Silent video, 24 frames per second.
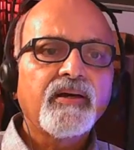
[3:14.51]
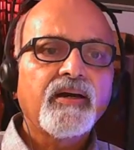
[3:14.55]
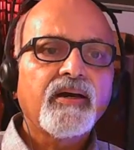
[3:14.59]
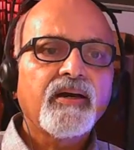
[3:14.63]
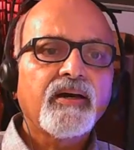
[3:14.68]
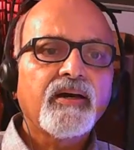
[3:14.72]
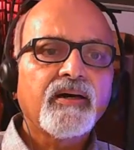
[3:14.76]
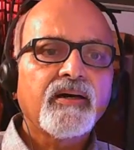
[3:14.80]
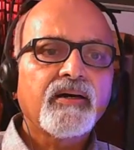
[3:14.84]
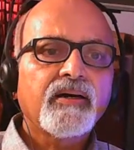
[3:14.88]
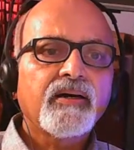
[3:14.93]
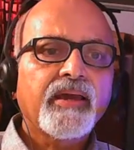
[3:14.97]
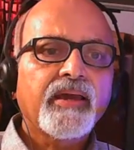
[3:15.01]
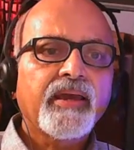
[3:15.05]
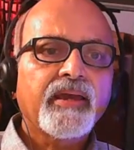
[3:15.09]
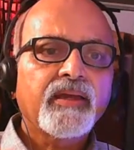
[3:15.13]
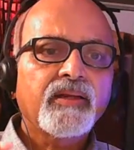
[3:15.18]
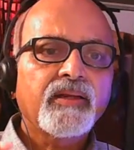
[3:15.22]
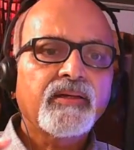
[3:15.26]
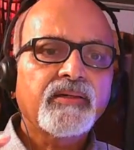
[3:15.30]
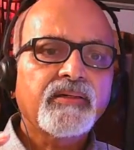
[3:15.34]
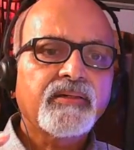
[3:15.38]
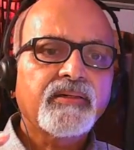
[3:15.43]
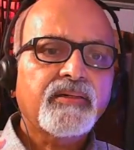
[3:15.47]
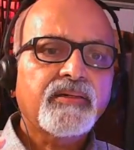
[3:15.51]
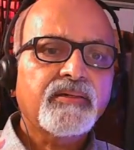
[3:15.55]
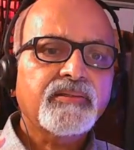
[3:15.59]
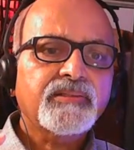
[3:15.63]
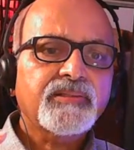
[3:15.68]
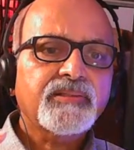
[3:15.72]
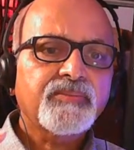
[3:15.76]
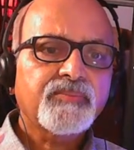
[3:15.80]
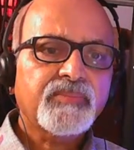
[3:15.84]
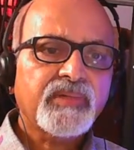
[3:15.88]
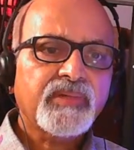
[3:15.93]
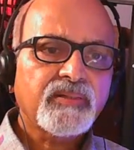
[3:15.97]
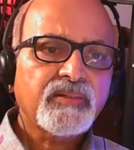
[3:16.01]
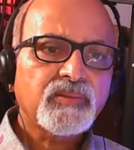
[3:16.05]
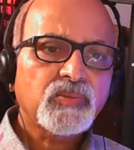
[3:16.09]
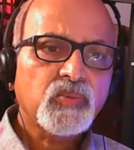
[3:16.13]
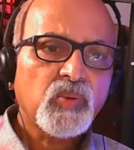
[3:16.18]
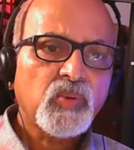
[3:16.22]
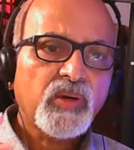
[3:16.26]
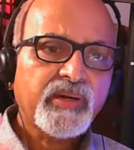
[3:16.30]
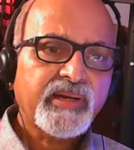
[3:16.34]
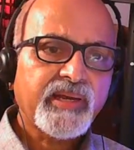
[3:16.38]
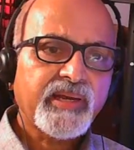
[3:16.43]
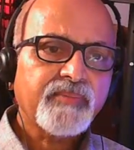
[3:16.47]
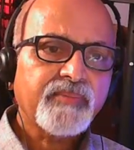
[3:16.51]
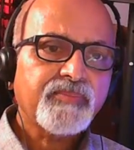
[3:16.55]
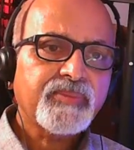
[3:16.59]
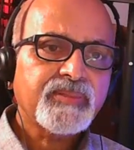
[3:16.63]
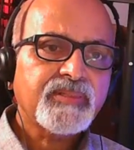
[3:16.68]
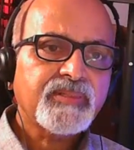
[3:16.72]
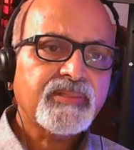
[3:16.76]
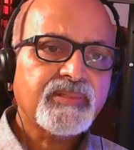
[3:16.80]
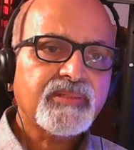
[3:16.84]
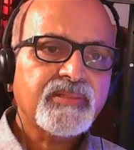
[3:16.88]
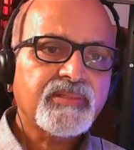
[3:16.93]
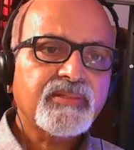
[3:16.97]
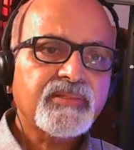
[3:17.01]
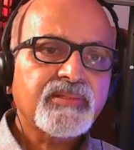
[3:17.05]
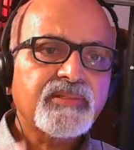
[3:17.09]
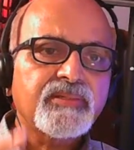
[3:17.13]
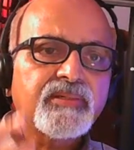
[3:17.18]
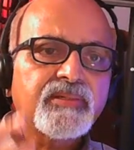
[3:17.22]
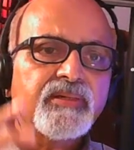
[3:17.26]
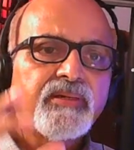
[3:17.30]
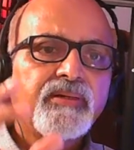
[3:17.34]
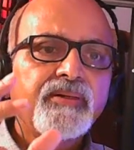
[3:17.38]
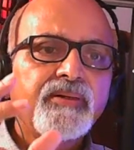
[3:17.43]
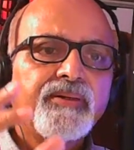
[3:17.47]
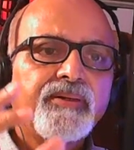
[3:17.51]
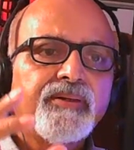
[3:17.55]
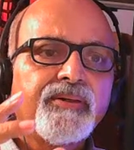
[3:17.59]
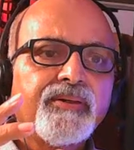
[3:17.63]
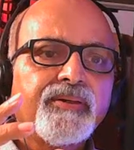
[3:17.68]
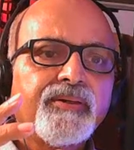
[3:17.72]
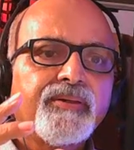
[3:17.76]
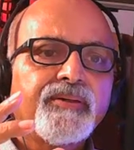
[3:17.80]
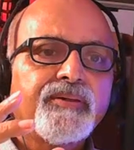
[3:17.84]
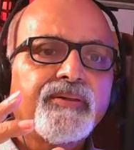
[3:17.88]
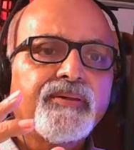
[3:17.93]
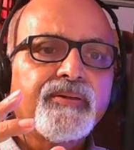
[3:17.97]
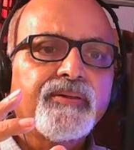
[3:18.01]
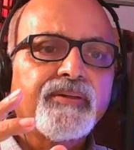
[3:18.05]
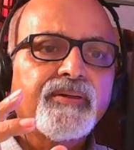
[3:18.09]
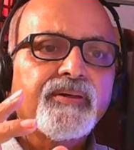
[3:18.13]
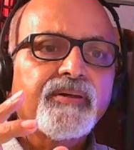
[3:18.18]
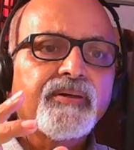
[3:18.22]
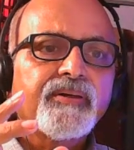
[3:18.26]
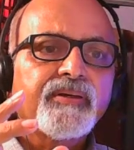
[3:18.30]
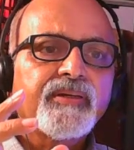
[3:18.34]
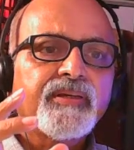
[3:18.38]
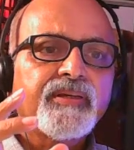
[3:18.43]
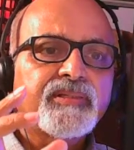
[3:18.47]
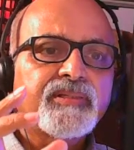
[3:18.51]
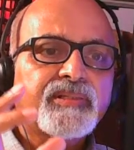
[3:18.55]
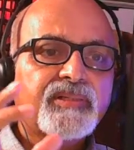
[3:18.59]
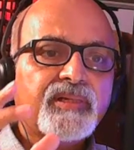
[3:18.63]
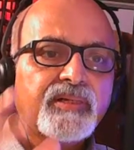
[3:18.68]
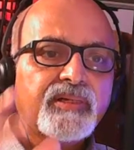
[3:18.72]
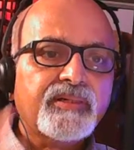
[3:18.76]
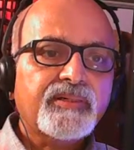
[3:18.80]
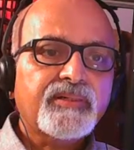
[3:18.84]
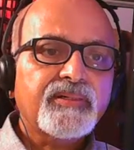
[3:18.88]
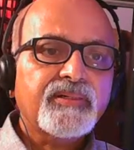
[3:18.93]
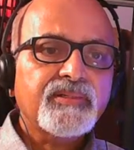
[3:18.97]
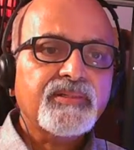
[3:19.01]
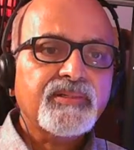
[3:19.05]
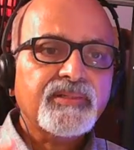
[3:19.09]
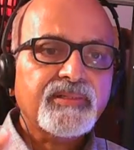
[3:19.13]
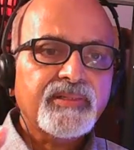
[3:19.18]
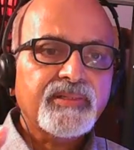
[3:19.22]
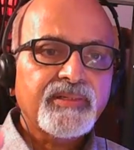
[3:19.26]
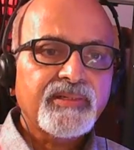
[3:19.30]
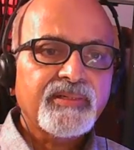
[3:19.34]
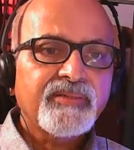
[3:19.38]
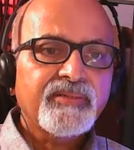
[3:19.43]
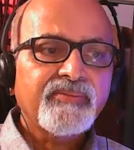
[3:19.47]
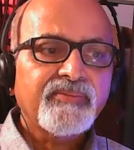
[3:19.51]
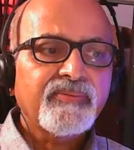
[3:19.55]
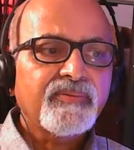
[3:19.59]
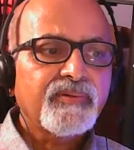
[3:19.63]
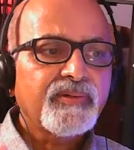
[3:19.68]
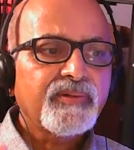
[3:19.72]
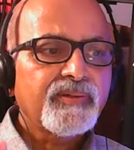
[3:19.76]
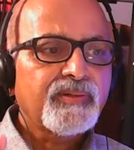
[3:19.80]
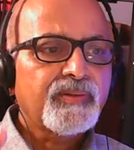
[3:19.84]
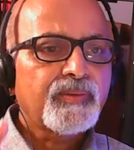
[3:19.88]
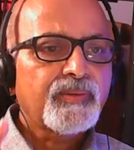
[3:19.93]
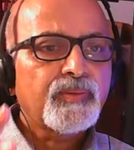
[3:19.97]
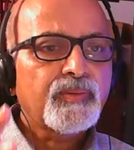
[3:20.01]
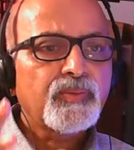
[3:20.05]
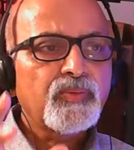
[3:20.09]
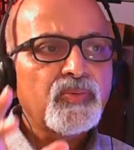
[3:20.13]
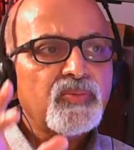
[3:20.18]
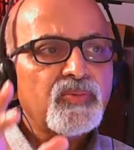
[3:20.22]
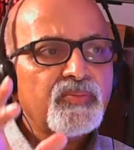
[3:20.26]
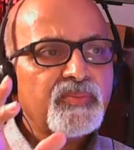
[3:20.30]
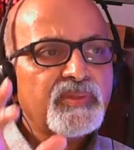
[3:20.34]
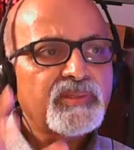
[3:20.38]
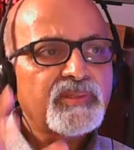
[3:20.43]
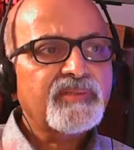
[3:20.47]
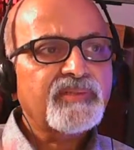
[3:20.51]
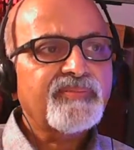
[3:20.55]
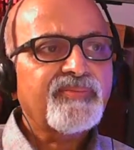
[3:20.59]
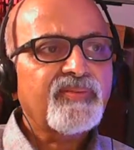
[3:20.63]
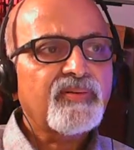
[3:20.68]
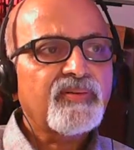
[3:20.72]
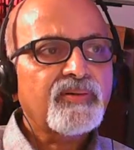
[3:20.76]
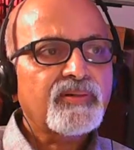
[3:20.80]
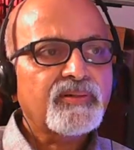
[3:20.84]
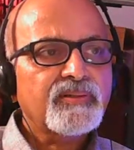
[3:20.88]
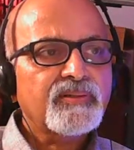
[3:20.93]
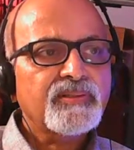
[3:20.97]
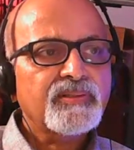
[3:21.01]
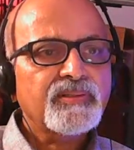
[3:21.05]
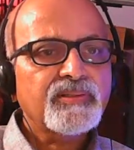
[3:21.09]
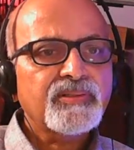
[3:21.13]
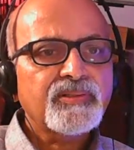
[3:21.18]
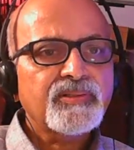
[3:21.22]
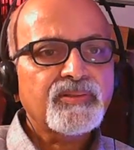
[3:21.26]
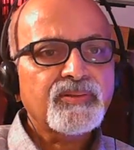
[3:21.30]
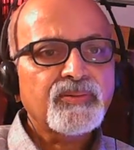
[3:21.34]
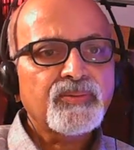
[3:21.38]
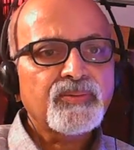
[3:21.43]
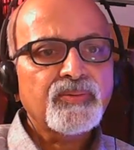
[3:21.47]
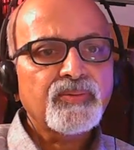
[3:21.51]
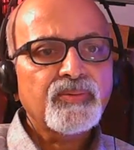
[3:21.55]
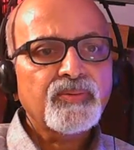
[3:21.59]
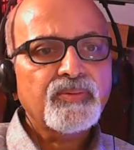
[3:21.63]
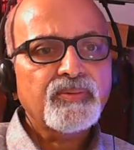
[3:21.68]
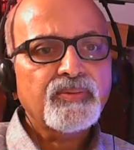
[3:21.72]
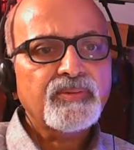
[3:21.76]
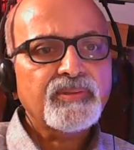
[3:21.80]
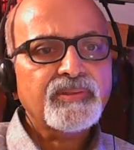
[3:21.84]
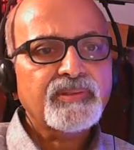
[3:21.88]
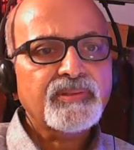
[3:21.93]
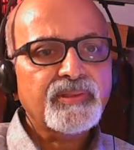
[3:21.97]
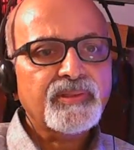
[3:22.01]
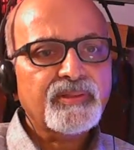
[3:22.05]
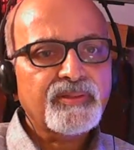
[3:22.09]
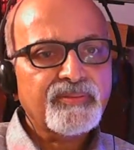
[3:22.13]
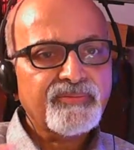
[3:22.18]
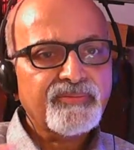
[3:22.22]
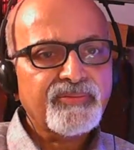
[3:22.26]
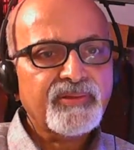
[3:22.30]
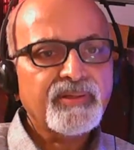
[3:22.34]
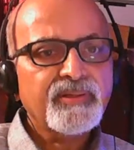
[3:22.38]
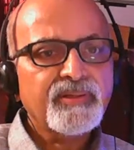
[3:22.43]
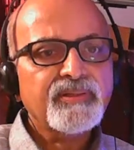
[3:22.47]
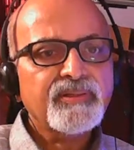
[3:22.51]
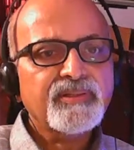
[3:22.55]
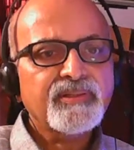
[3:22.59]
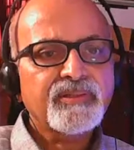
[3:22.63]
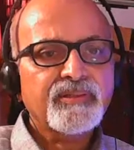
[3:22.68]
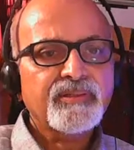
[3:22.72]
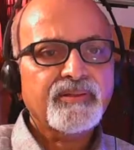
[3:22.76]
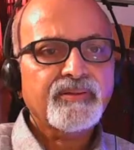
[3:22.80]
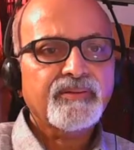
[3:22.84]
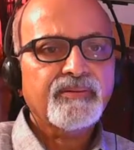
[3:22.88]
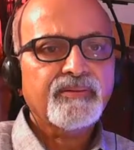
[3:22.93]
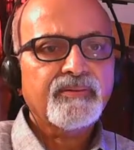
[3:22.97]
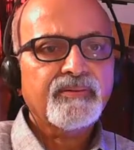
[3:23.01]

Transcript: And sometimes what happens is instructors give too much focus to certification